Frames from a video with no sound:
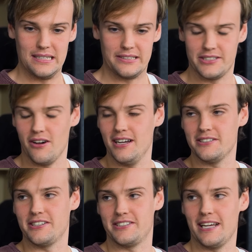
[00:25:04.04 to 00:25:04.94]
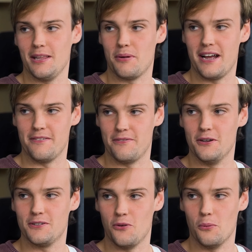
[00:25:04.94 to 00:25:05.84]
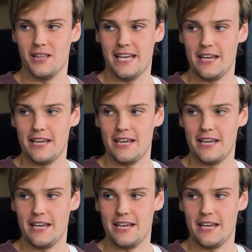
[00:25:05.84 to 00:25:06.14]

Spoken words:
designed to celebrate the first Formula